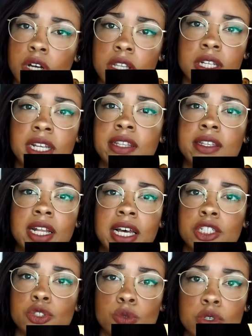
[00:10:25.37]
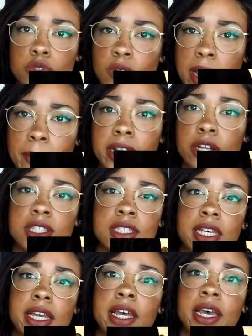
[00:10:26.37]
not an intellectual so I may not
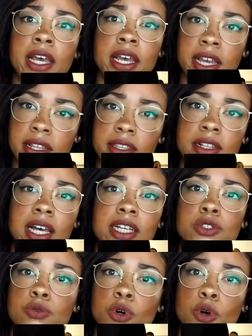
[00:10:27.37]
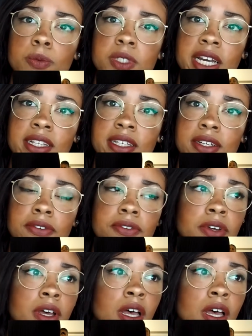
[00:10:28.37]
say intellectual objective